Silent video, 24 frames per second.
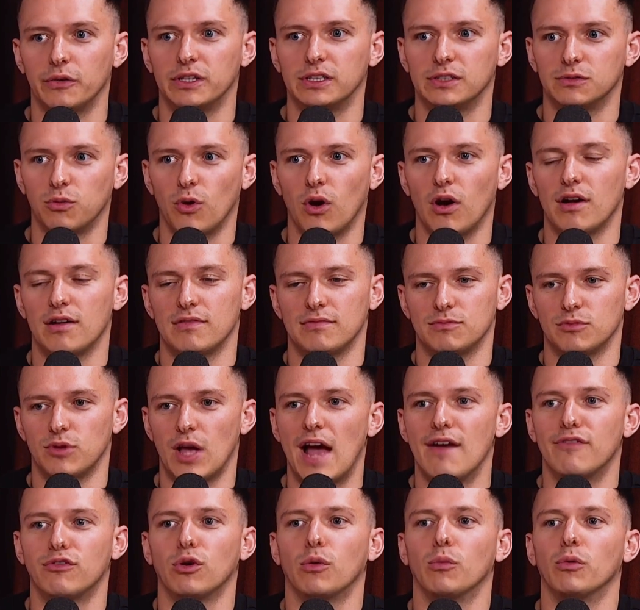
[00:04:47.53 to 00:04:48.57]
is what
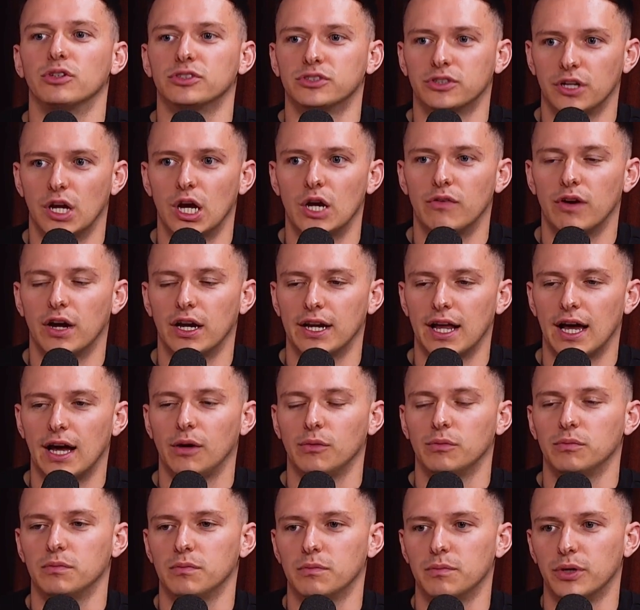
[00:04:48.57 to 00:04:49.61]
everyone wants to know right
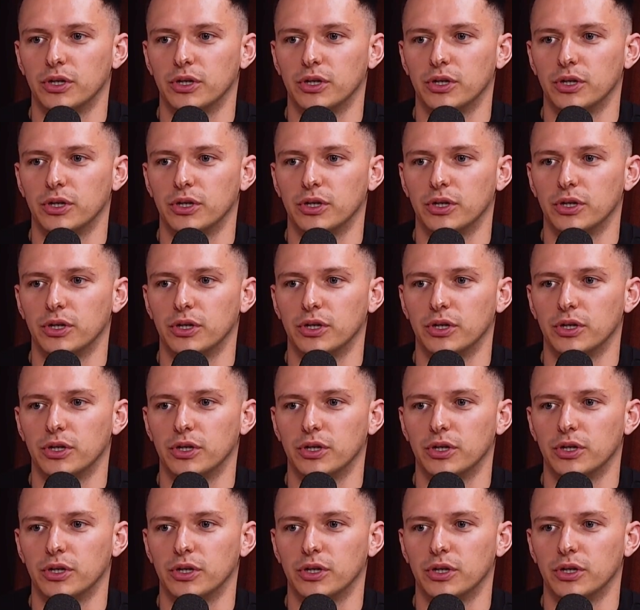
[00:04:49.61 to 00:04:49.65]
now,